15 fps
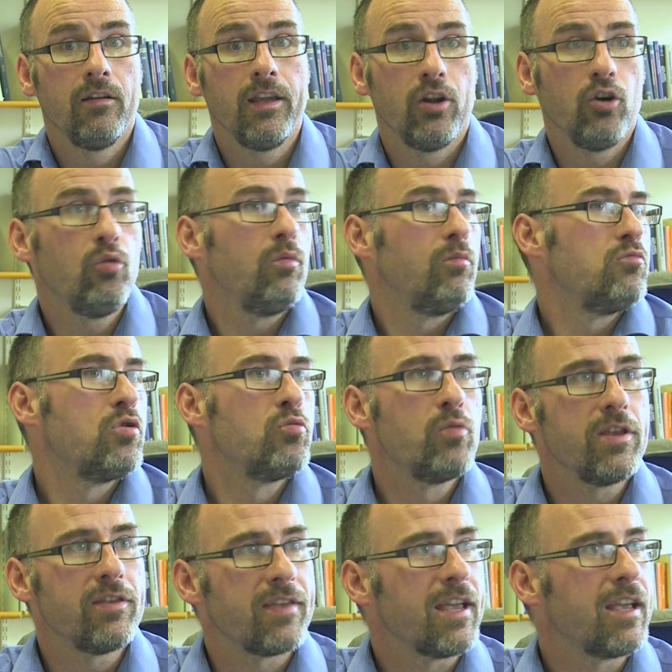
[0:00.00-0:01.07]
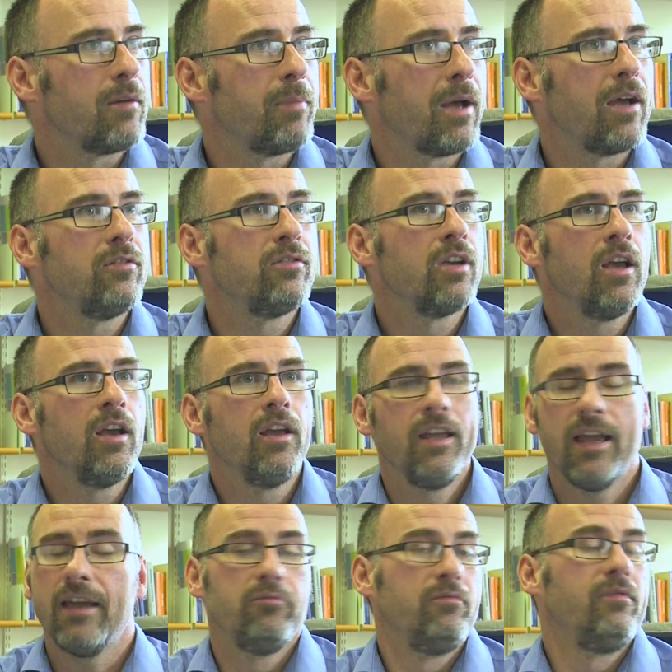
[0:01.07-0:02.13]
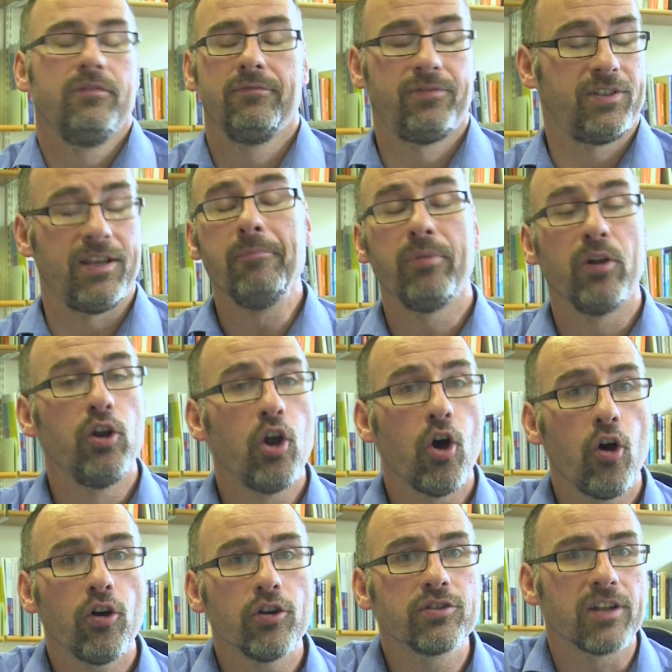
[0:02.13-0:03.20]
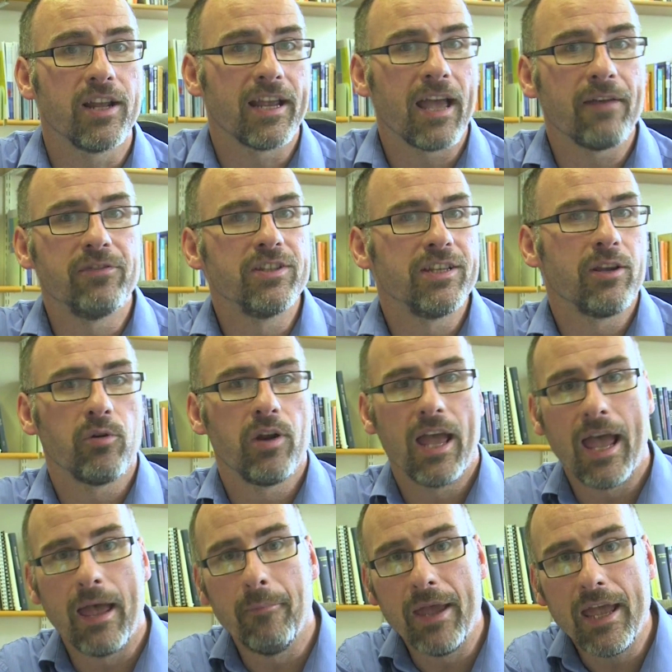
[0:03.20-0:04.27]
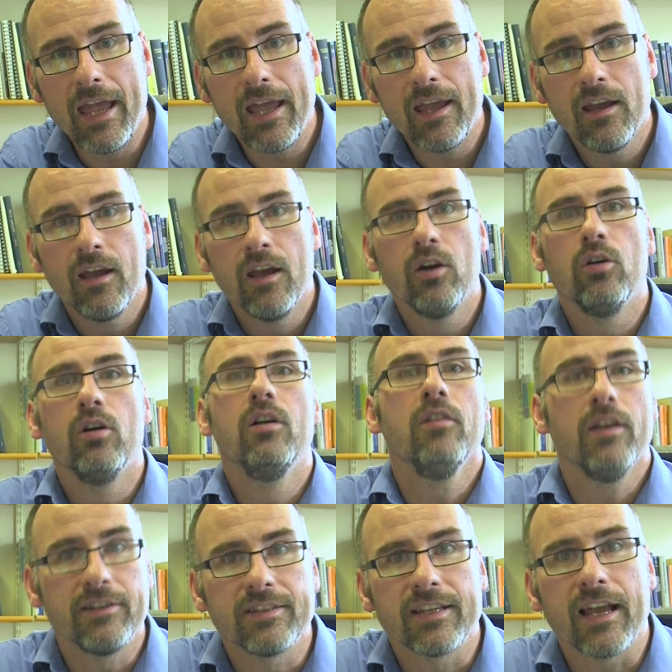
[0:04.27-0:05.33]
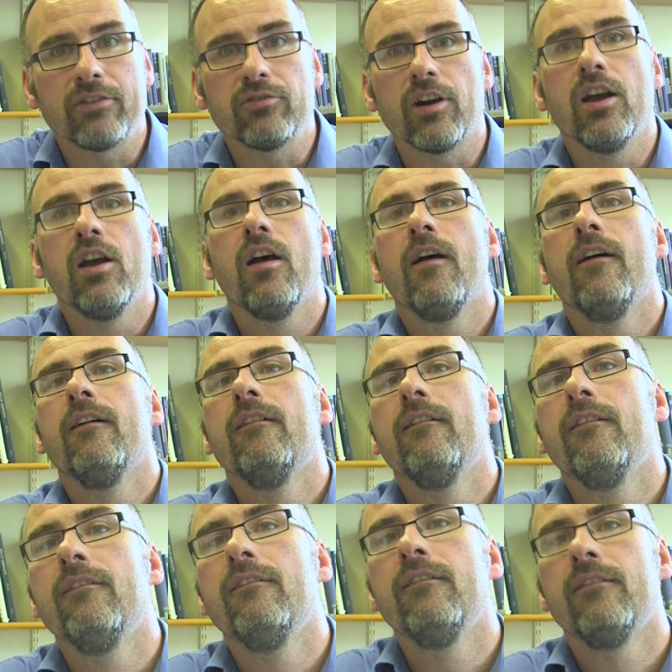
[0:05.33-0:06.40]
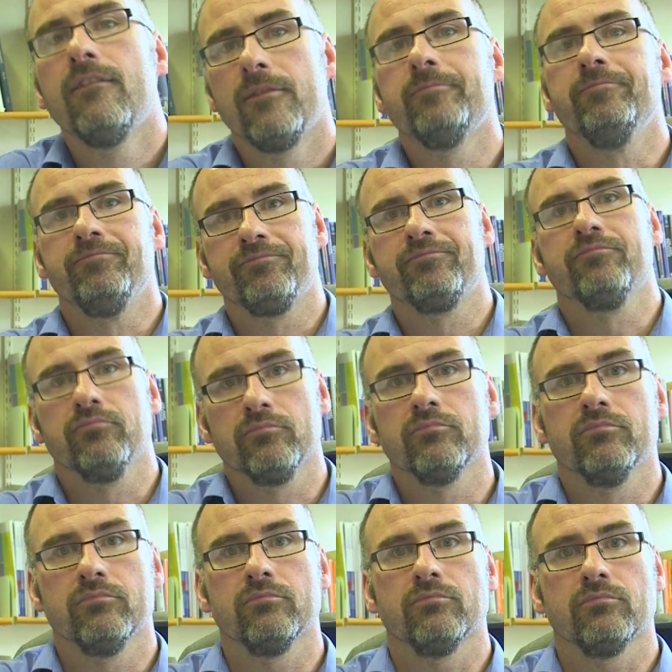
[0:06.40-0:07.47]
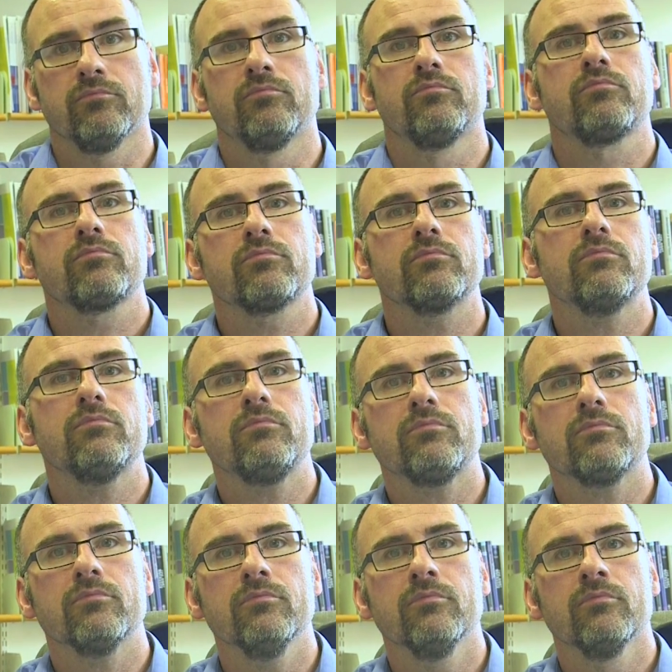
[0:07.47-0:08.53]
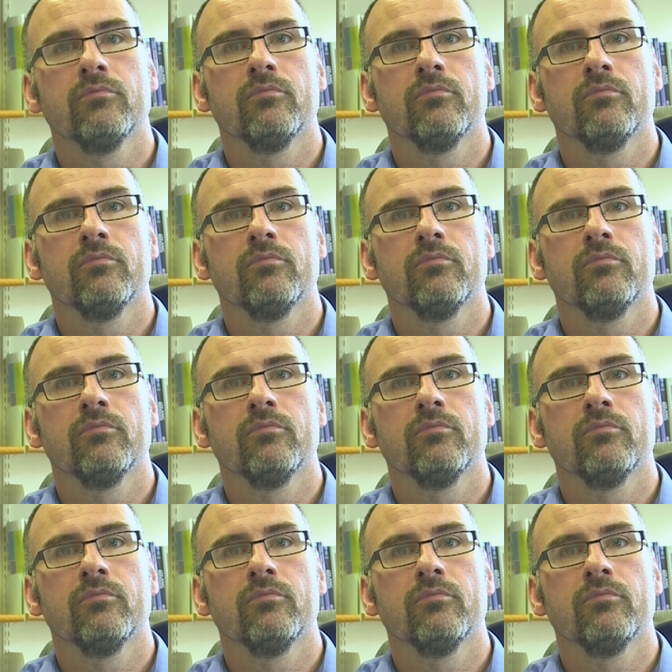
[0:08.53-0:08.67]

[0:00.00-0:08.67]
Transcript: You know, when we think about simple laws like F is equal to ma, okay, etc. I'm willing to accept that's. Uh, I'm even willing to accept that's a